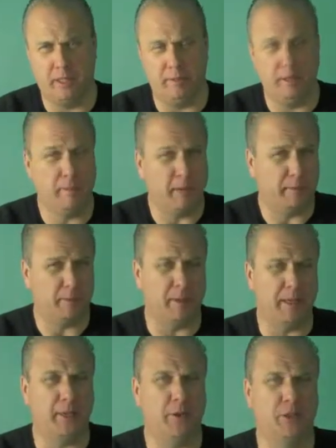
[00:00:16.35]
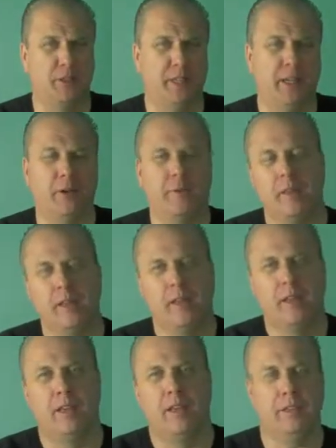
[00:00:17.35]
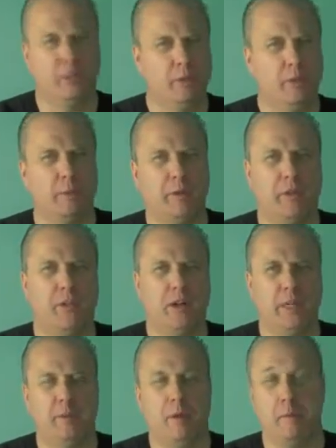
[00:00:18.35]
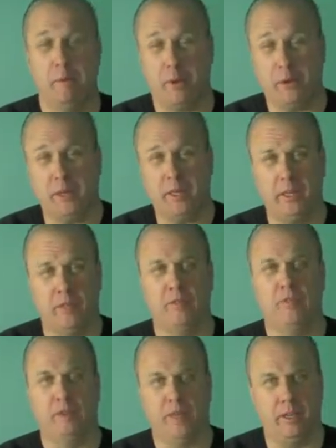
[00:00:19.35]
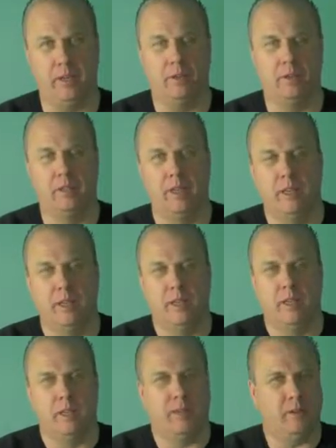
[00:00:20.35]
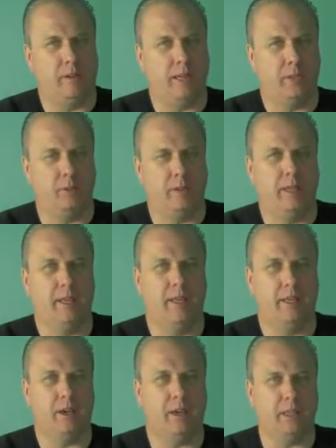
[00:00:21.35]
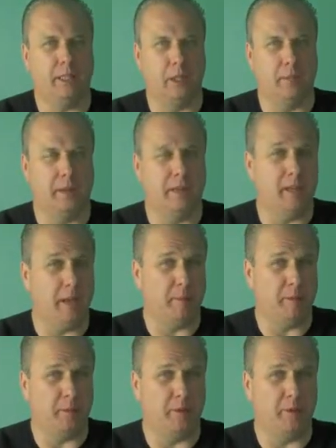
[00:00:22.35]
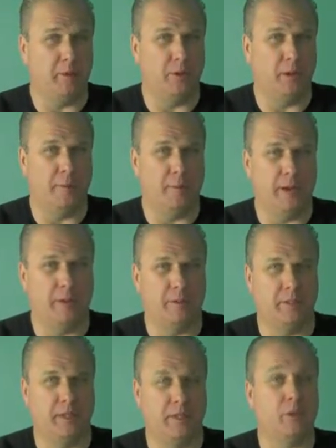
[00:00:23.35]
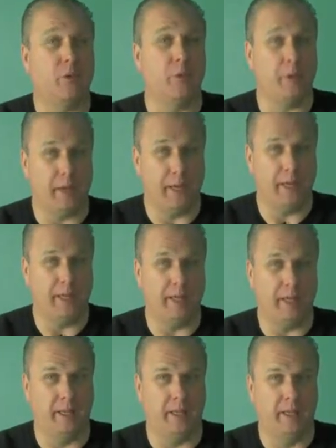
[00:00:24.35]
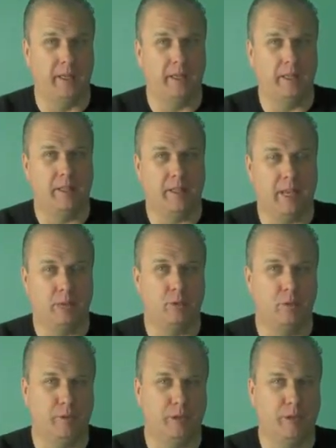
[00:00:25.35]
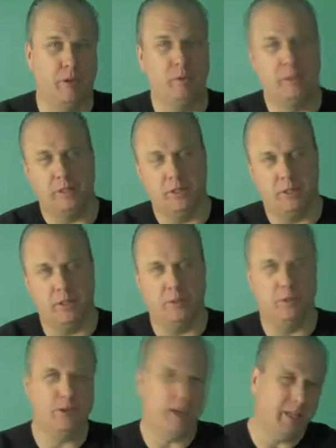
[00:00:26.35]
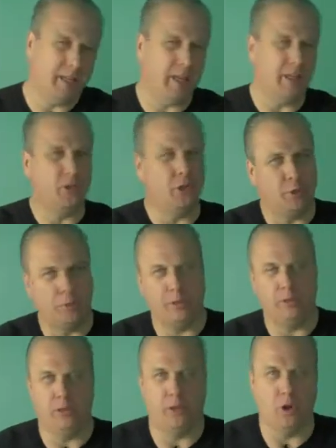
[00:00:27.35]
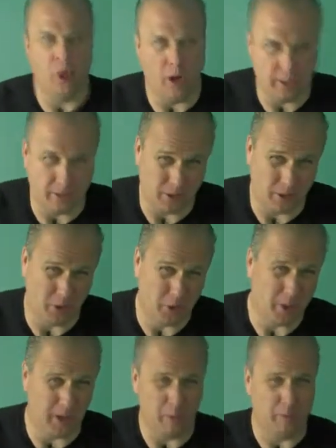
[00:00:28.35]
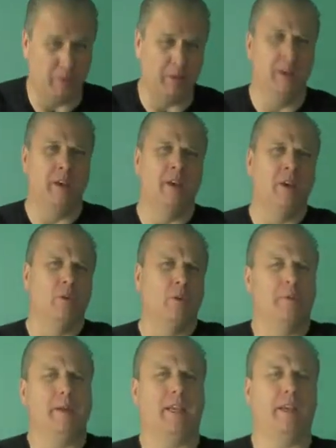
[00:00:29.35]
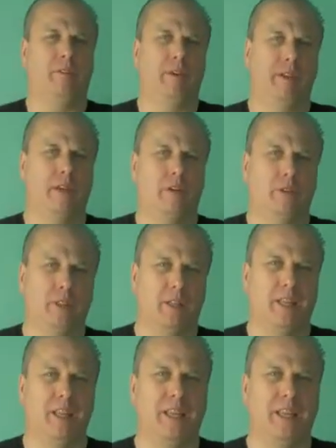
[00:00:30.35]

TV. My name is Mike Cosentino, and this week we're going to talk to you about marketing of videos. You know, last week I talked to you a little bit in the episode about creating the actual video and what to do, and tried to kind of share with you the cost associated with making videos, and